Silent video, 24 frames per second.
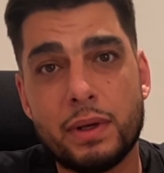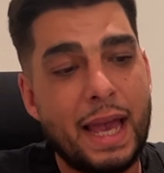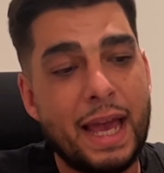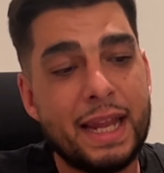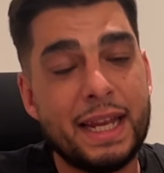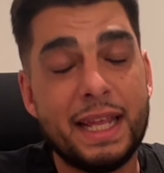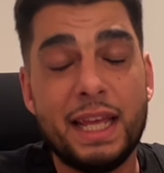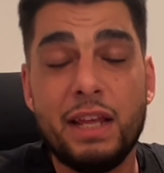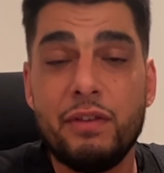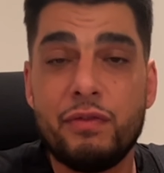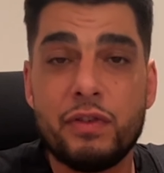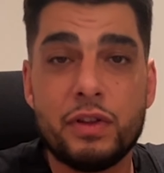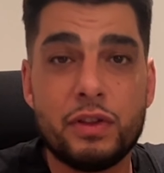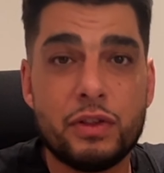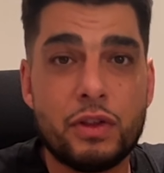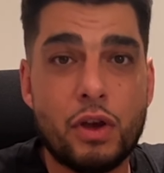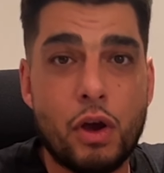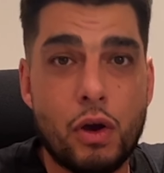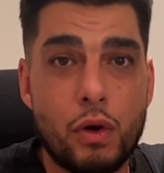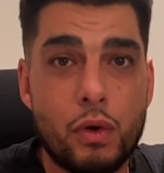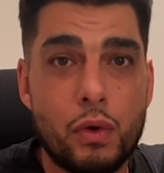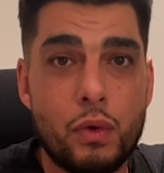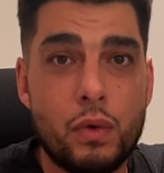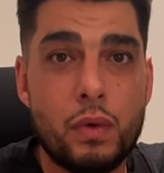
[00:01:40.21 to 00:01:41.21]
And even
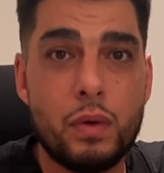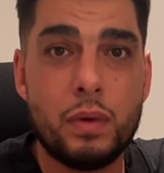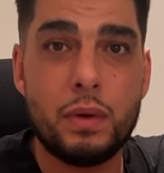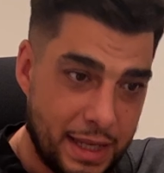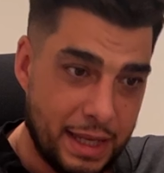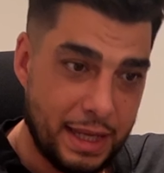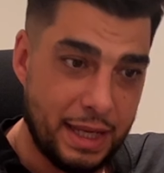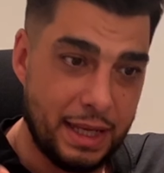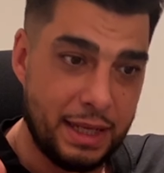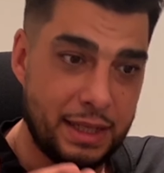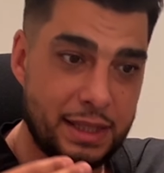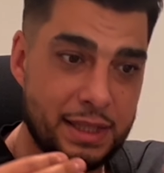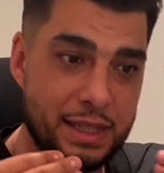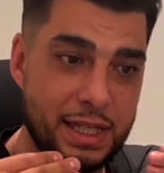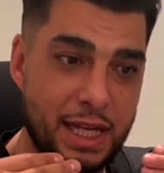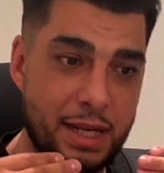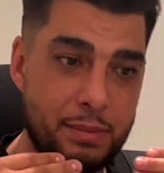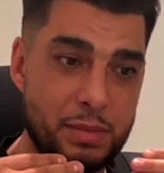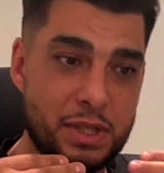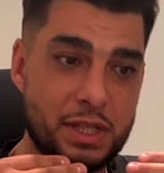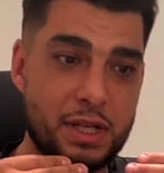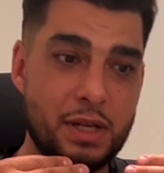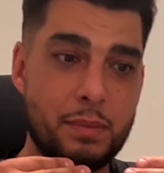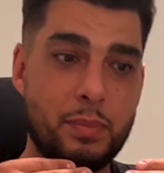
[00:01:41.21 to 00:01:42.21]
though he
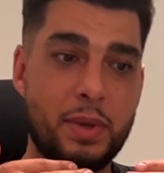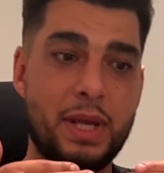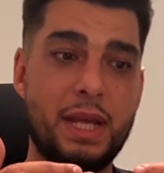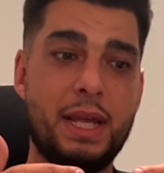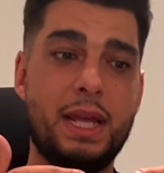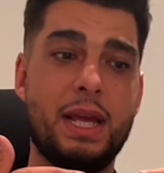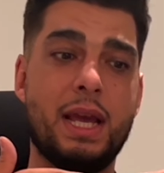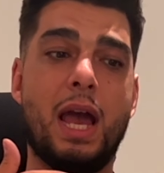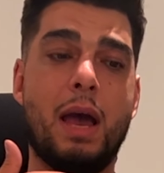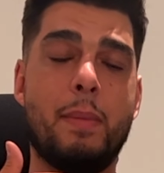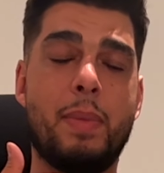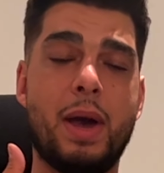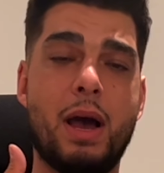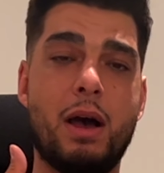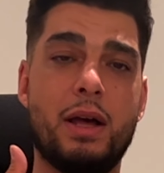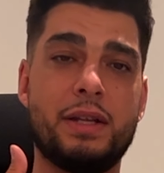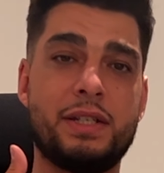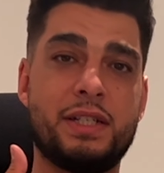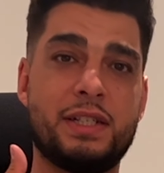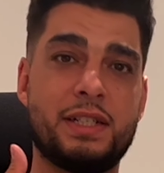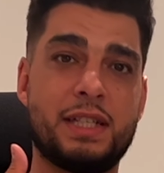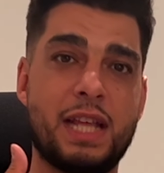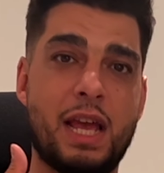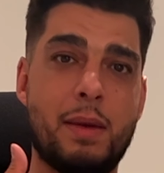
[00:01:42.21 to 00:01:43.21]
seems to be about a
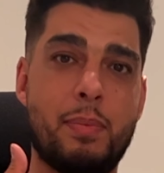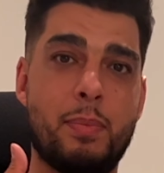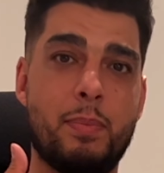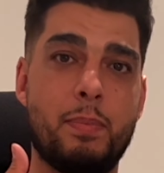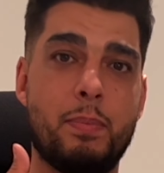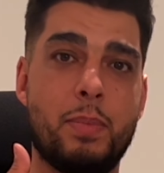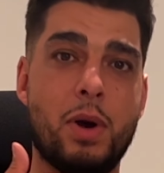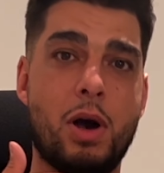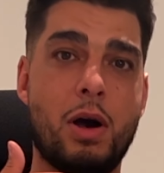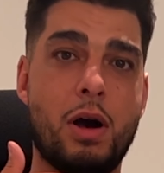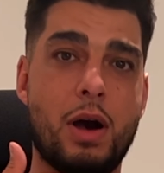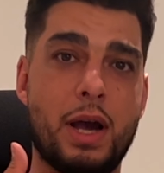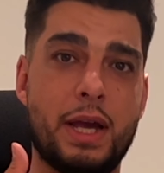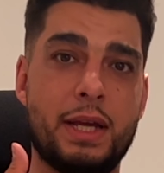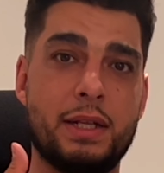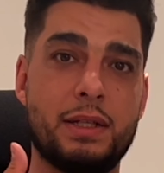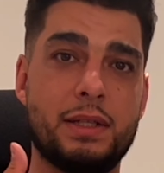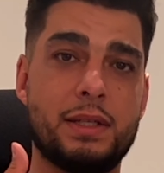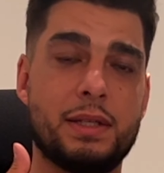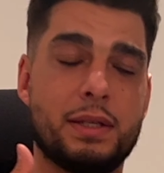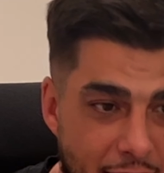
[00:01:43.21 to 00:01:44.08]
step behind,